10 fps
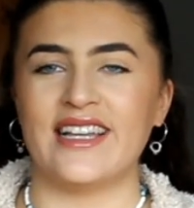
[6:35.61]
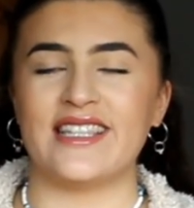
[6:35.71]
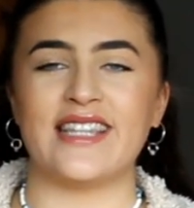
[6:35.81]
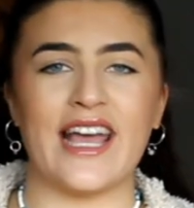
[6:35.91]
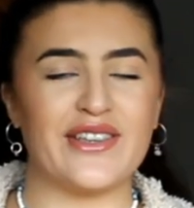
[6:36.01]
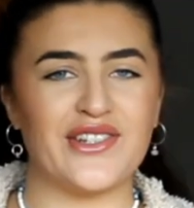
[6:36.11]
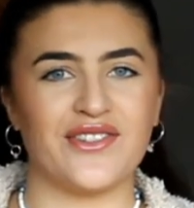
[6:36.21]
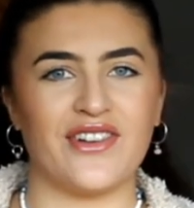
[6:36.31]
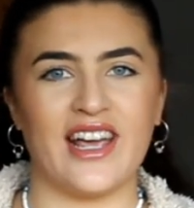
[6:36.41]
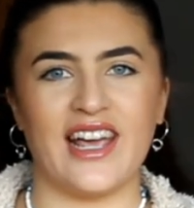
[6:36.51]

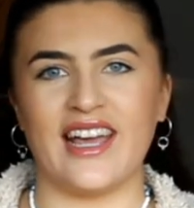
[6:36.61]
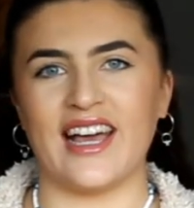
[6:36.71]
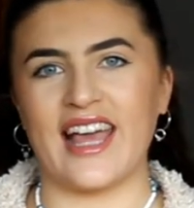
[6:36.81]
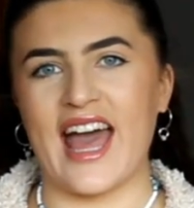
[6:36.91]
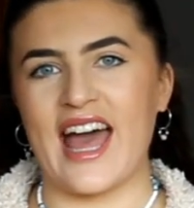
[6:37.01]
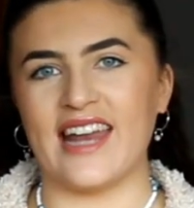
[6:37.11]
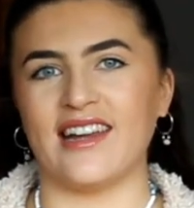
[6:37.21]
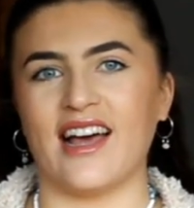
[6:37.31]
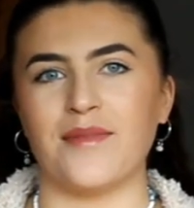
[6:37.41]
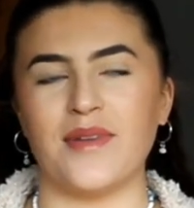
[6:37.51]
Stationery,
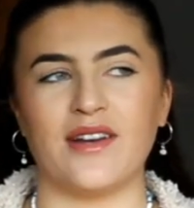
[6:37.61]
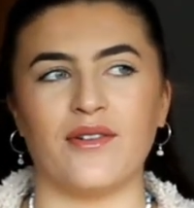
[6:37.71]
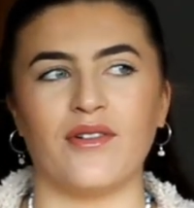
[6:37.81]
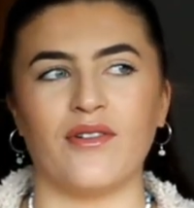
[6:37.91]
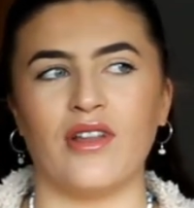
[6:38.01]
again, I mean,